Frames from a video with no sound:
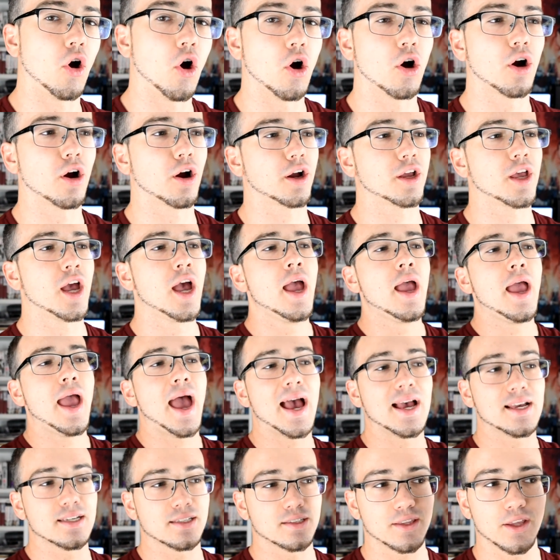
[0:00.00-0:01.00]
arc,
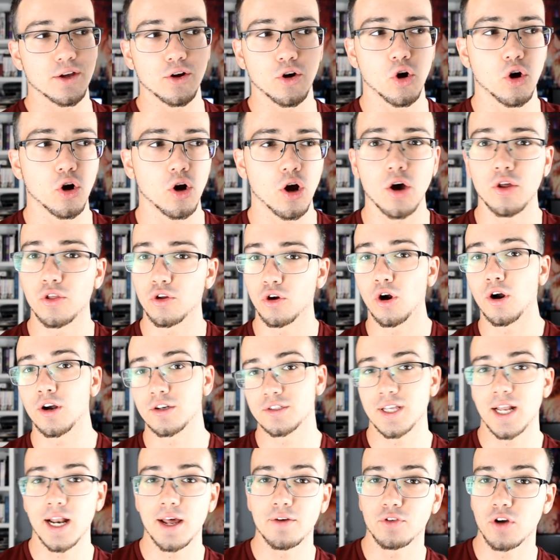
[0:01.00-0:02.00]
as there are other
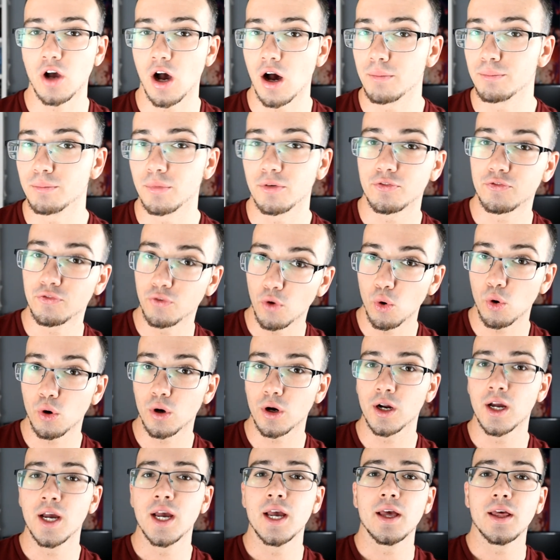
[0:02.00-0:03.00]
arcs that have come
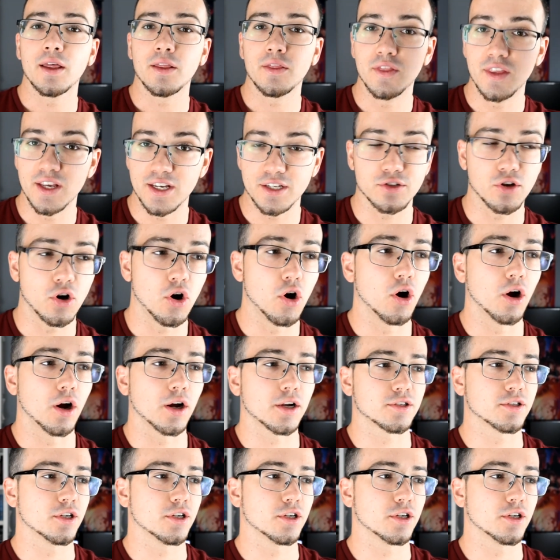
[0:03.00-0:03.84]
before this arc,